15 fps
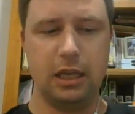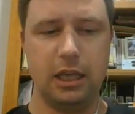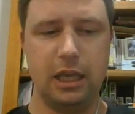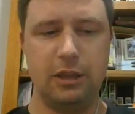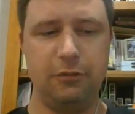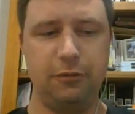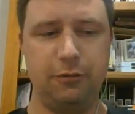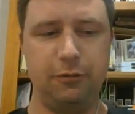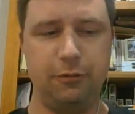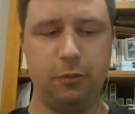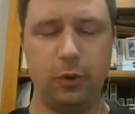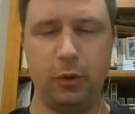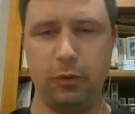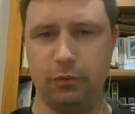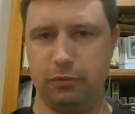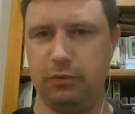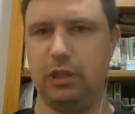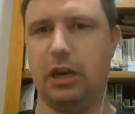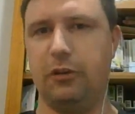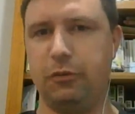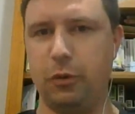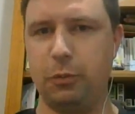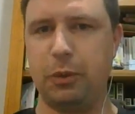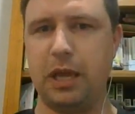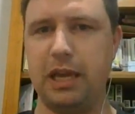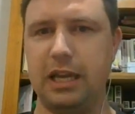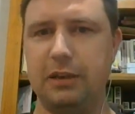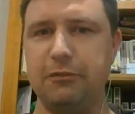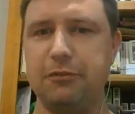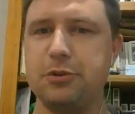If we were playing
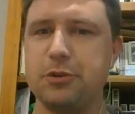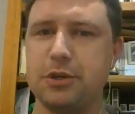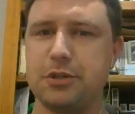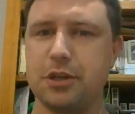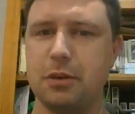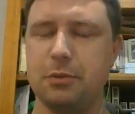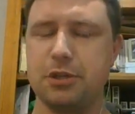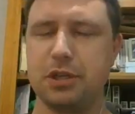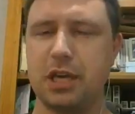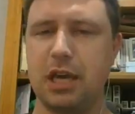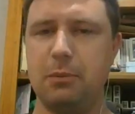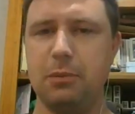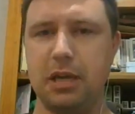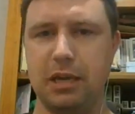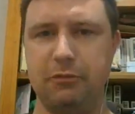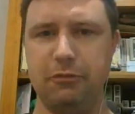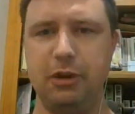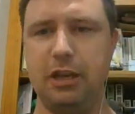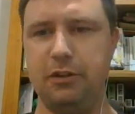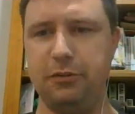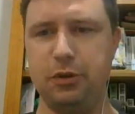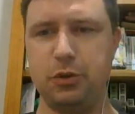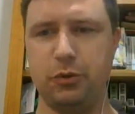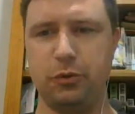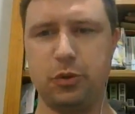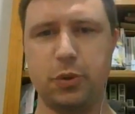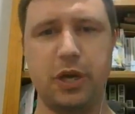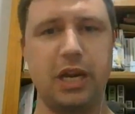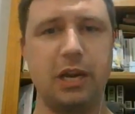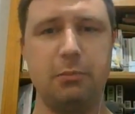an infantry skirmish game, an individual
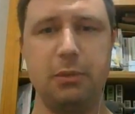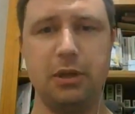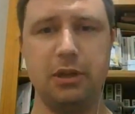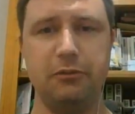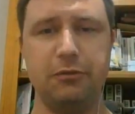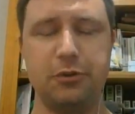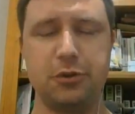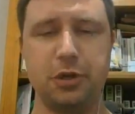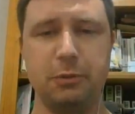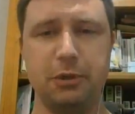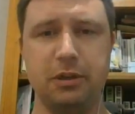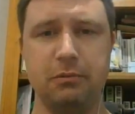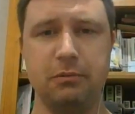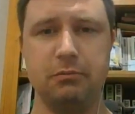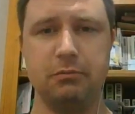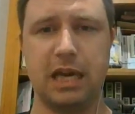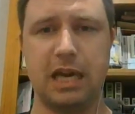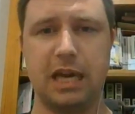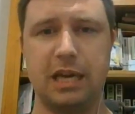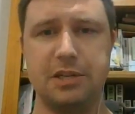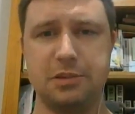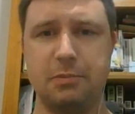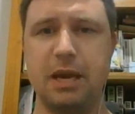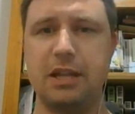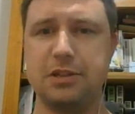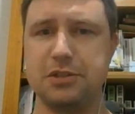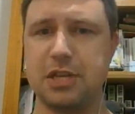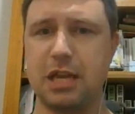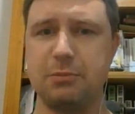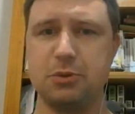28 mil infantryman is about the
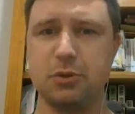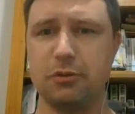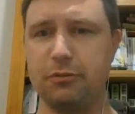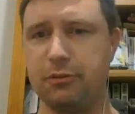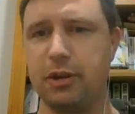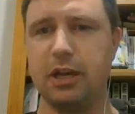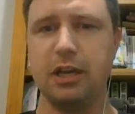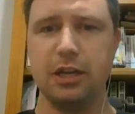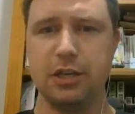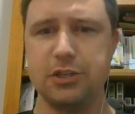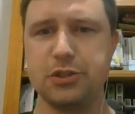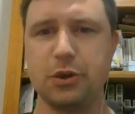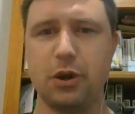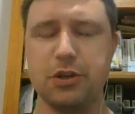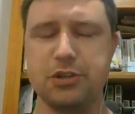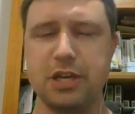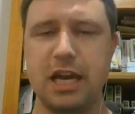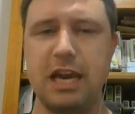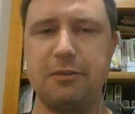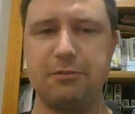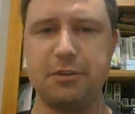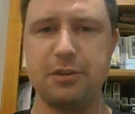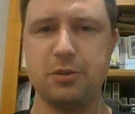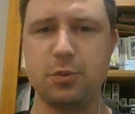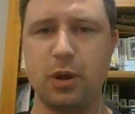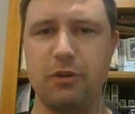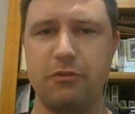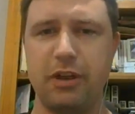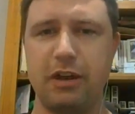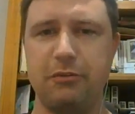same sort of size and heft as one
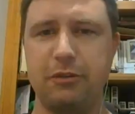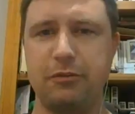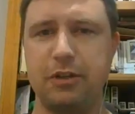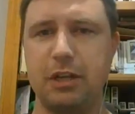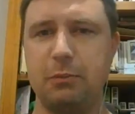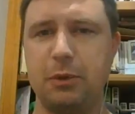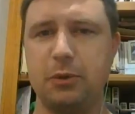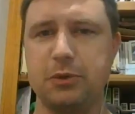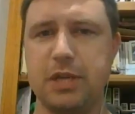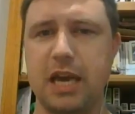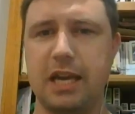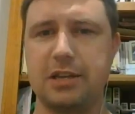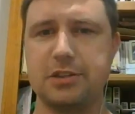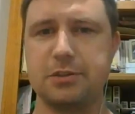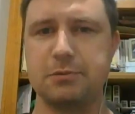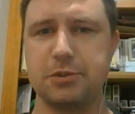of our 15 mil tanks.